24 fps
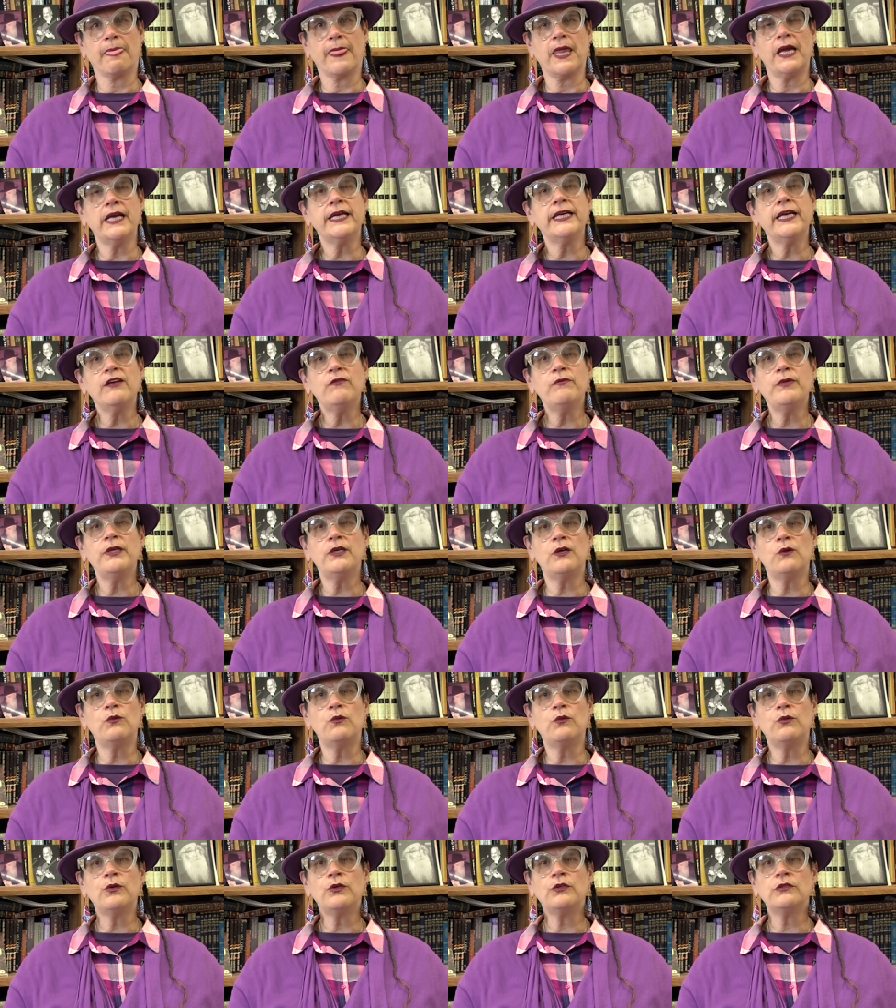It gave me a
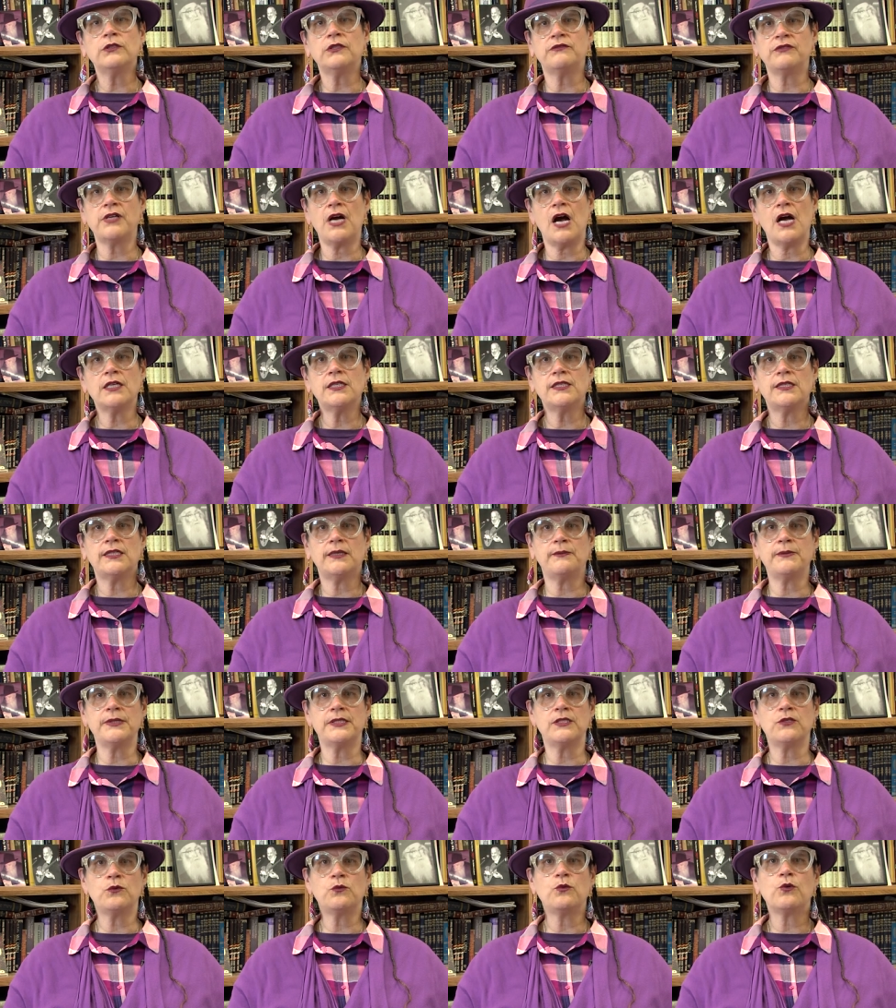world of
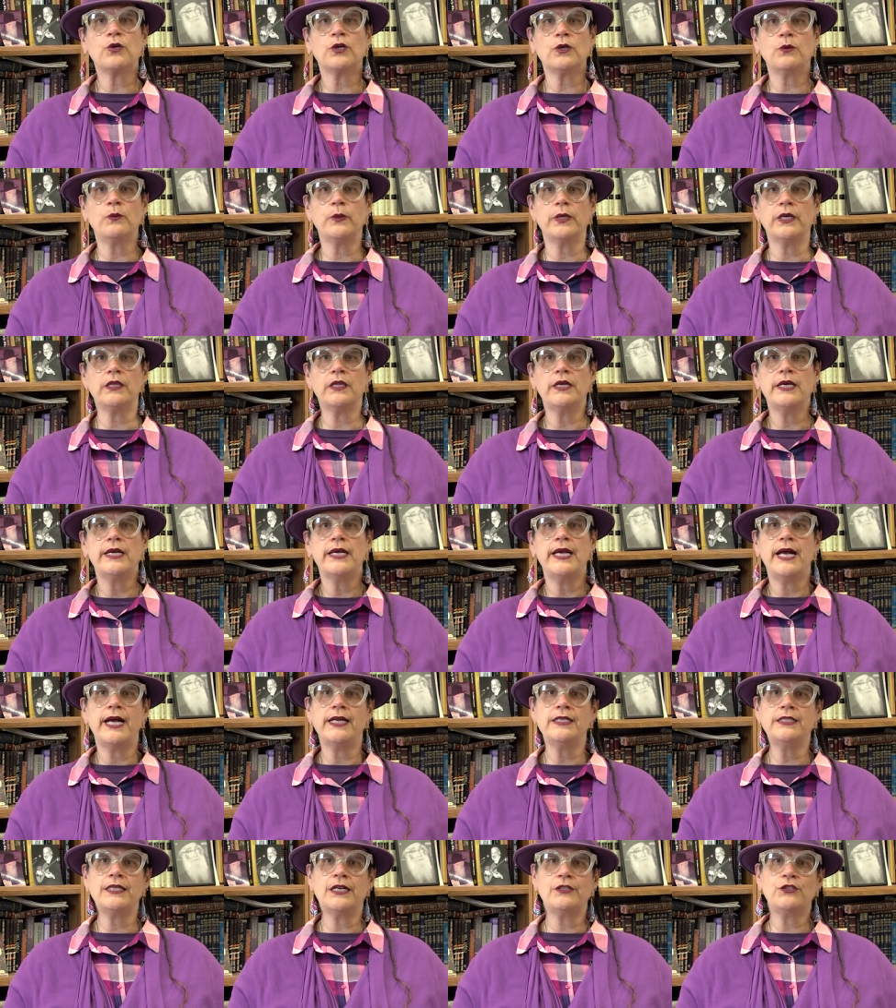concepts to work with
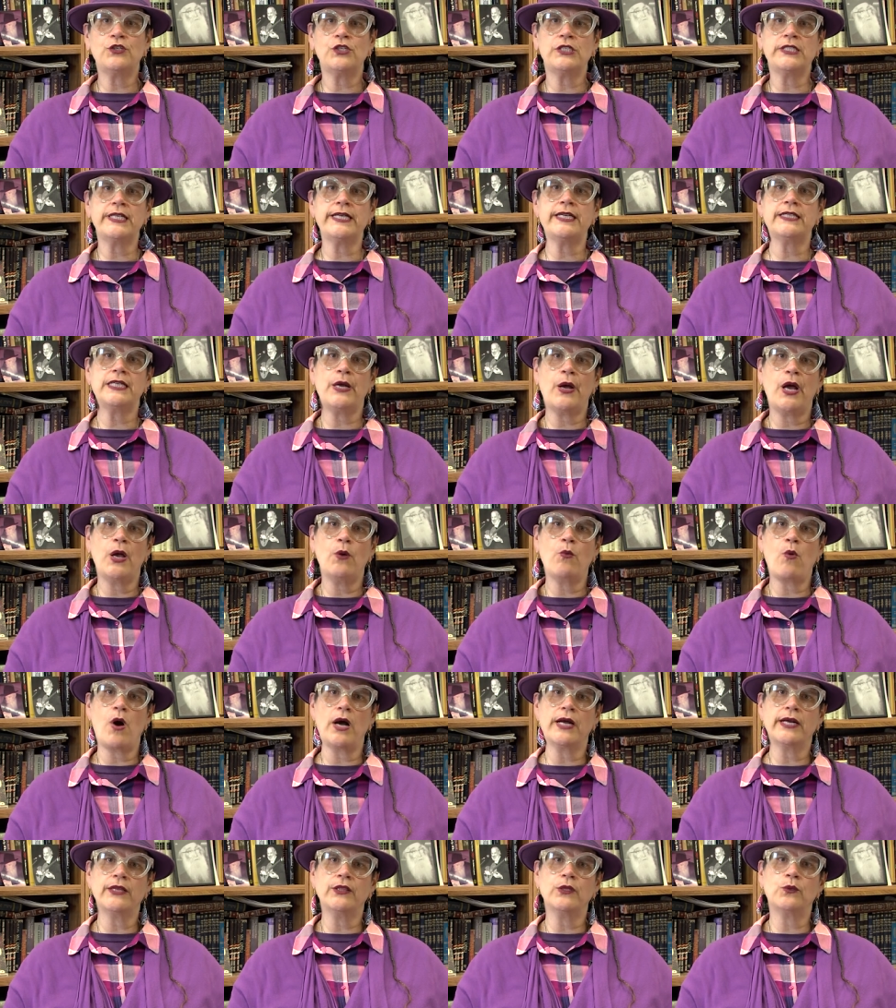and to understand how I
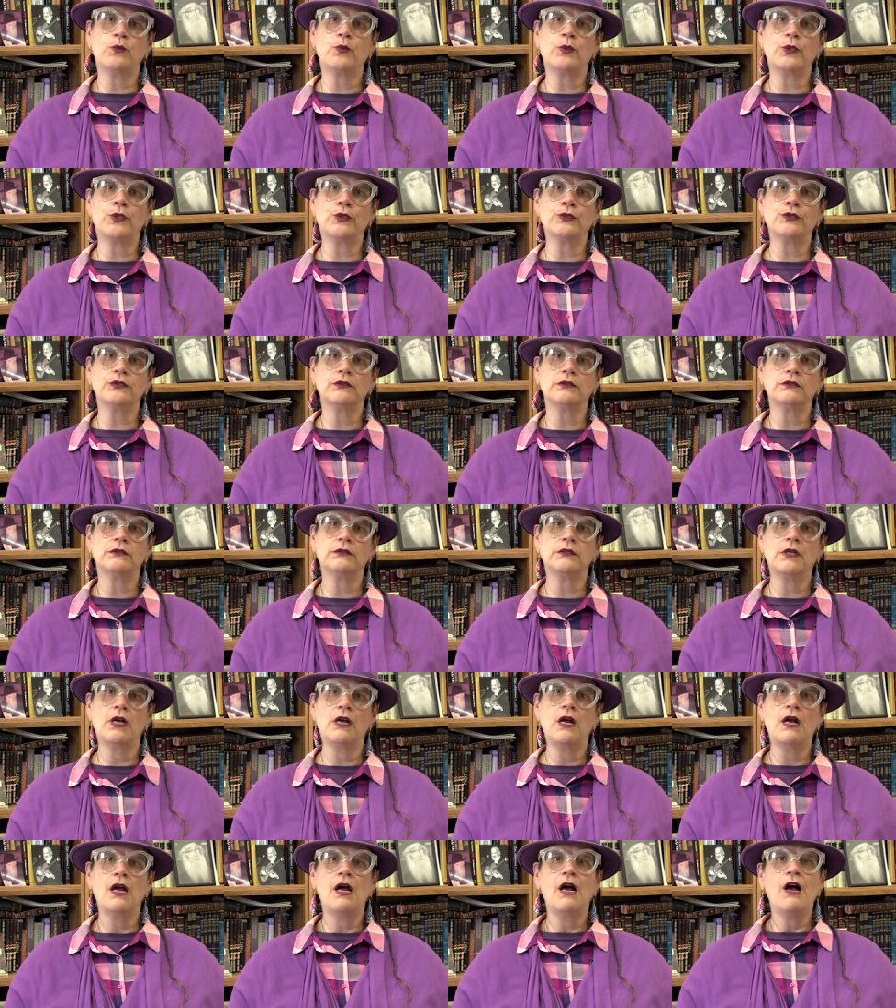walk in the world.
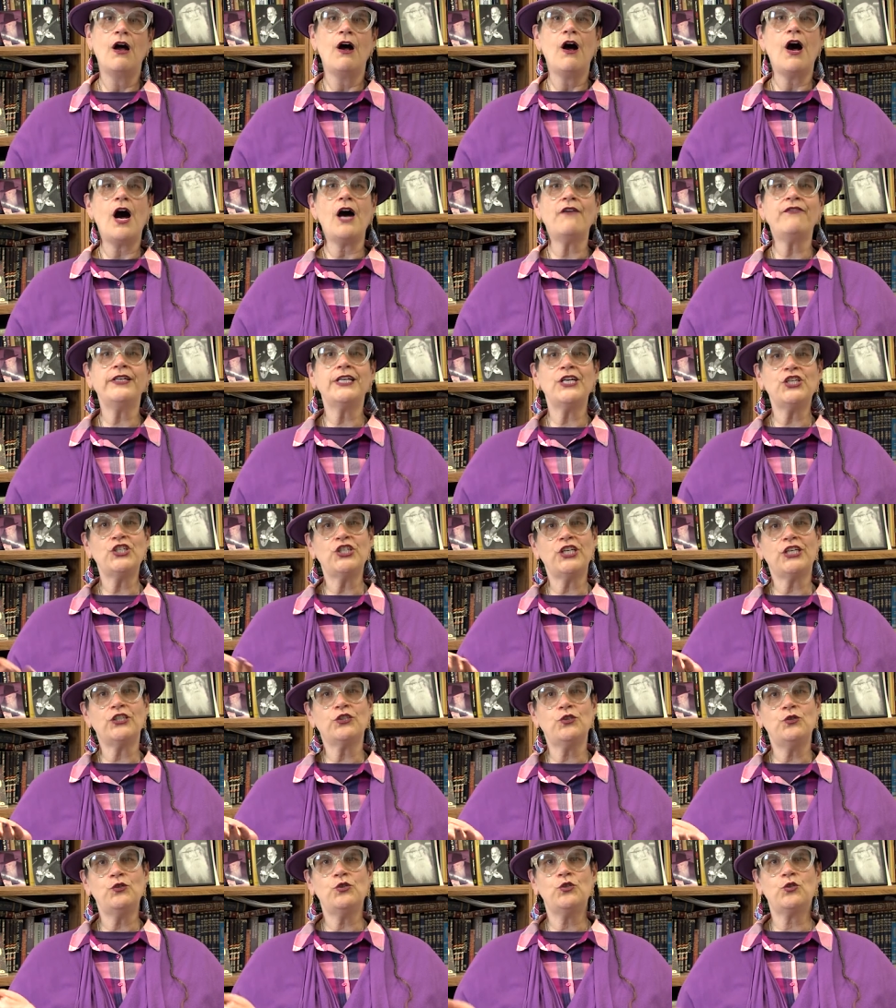Often I share
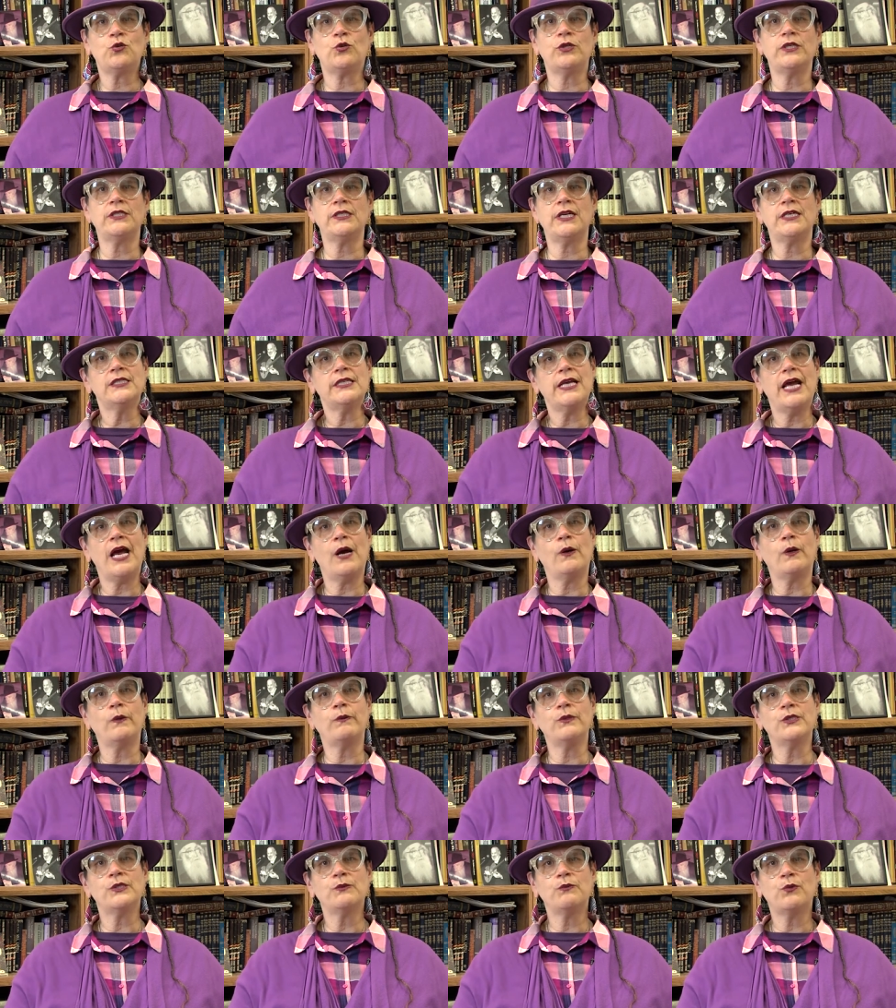two stories as to how I
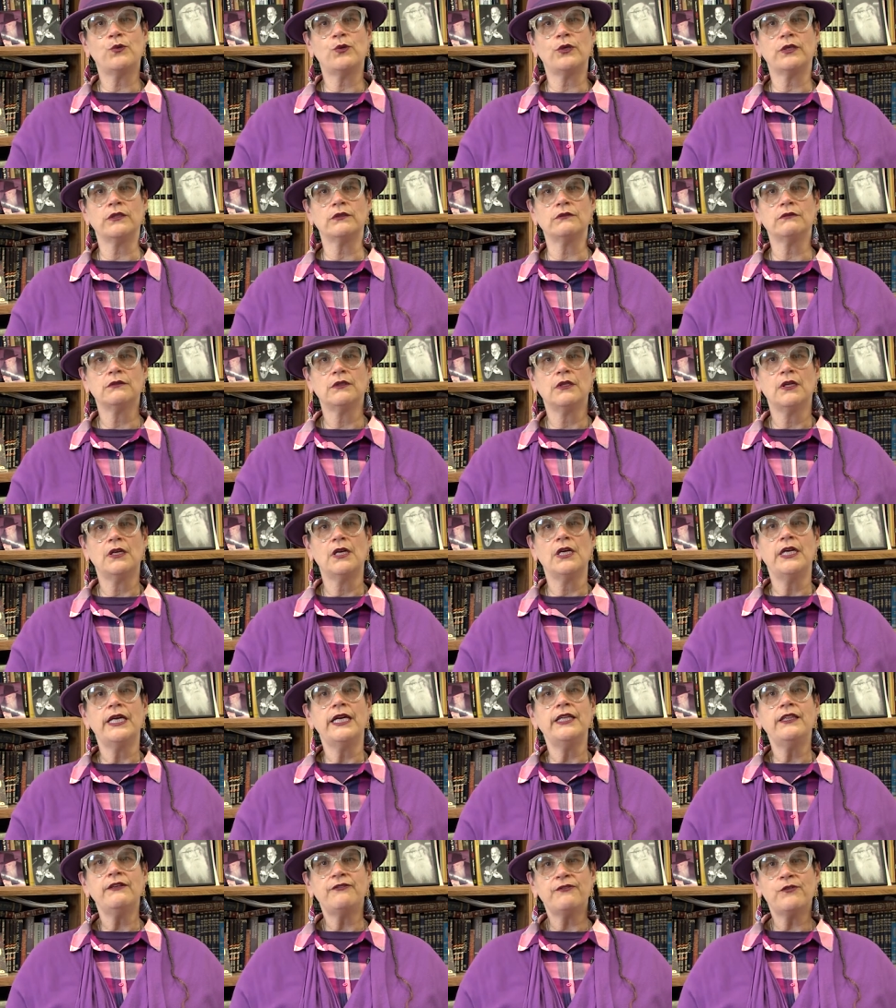was born.
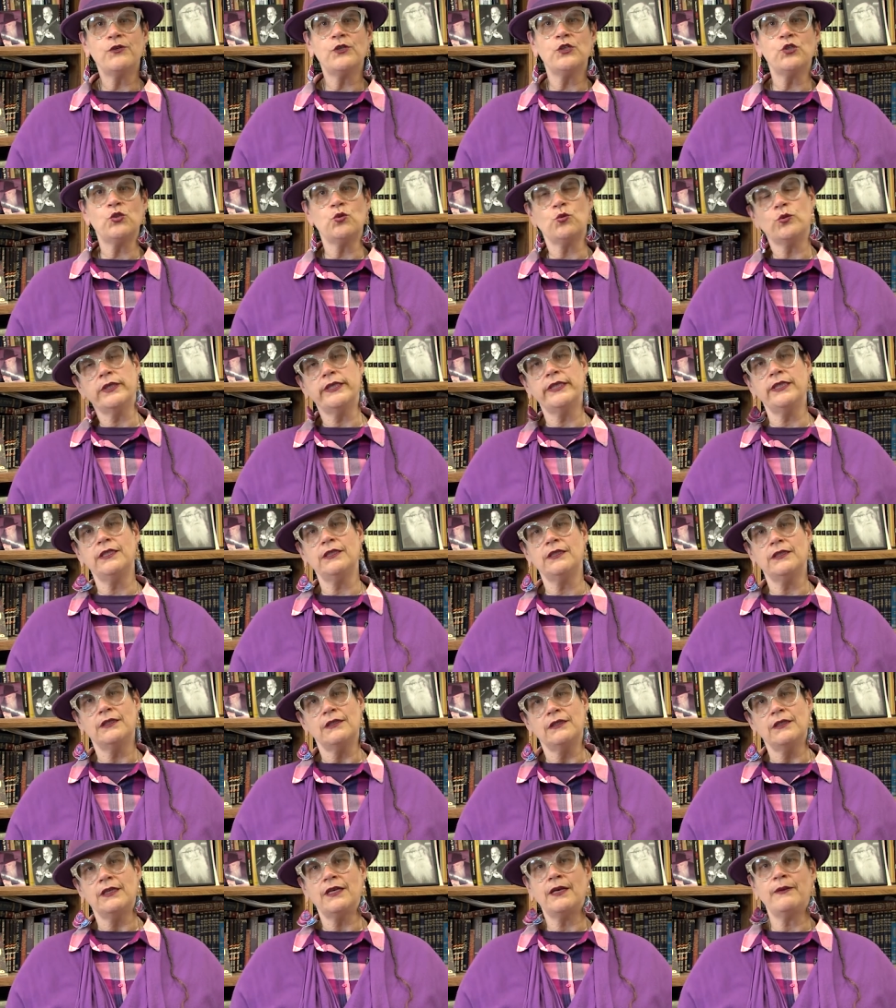In the first story,
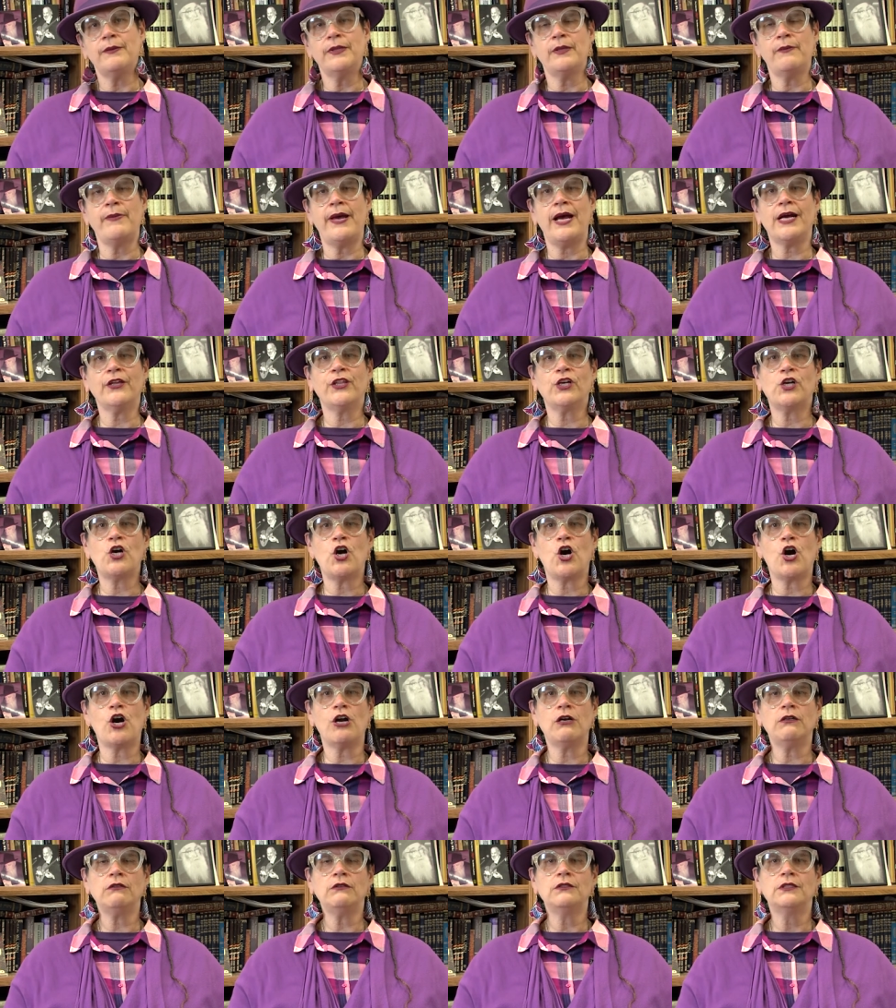I'm in the back of the
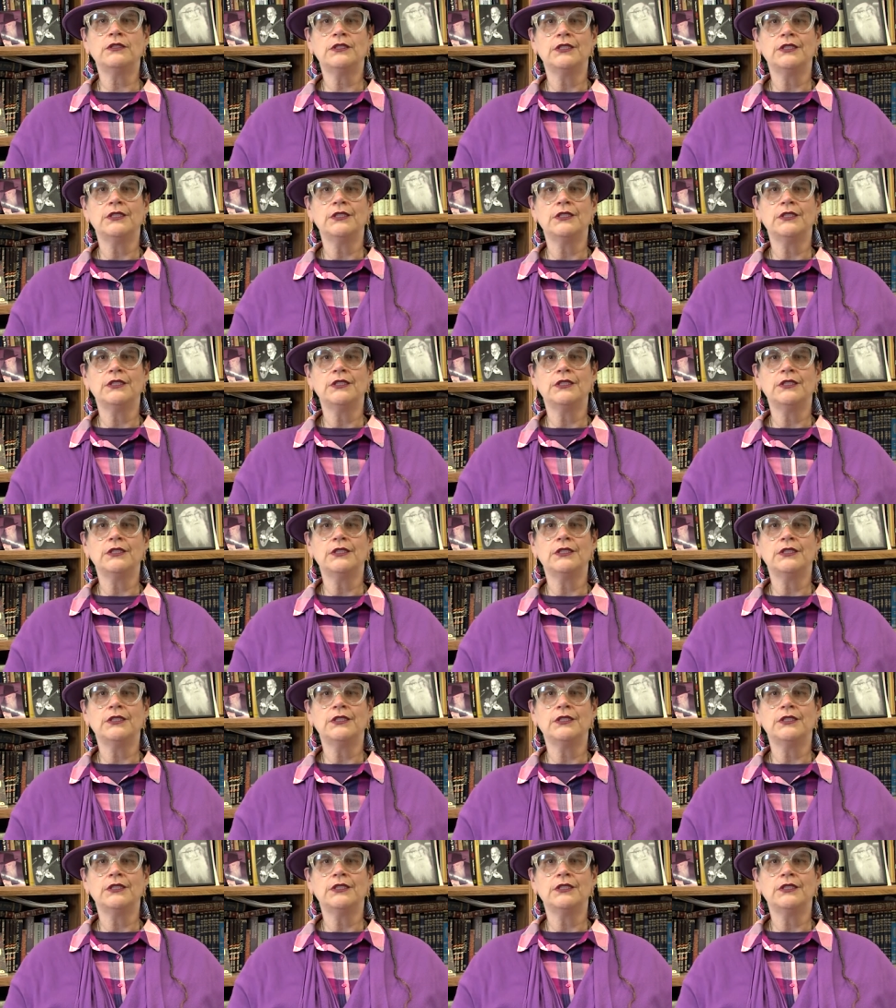car.